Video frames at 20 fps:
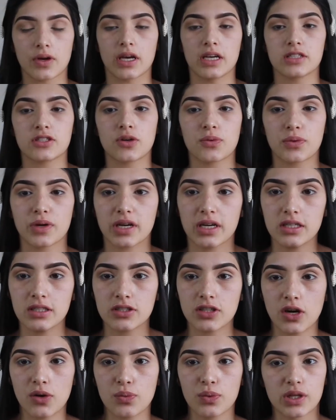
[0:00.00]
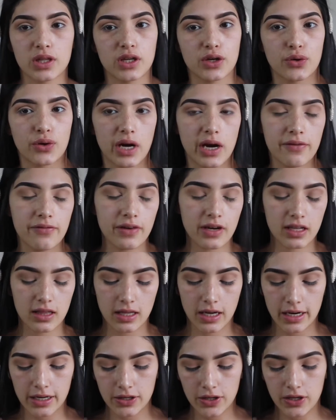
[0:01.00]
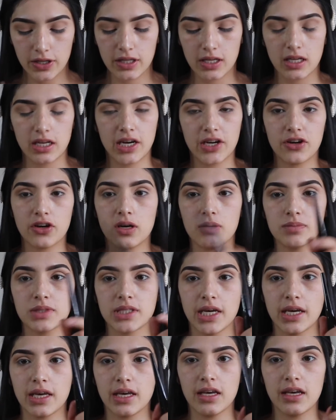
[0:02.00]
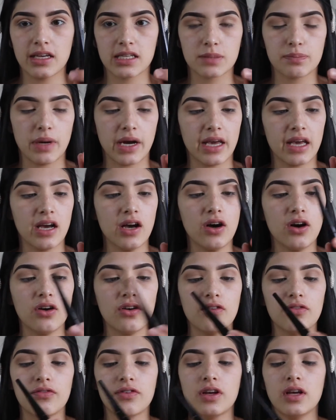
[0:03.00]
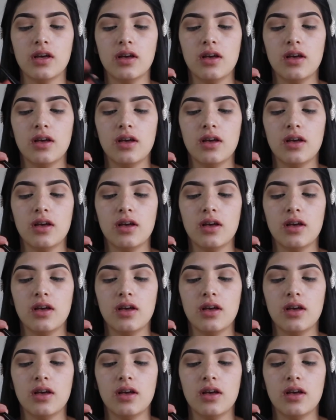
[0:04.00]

Okay, so we're gonna start with the graphic liner, and the liner I'm taking is by e.l.f.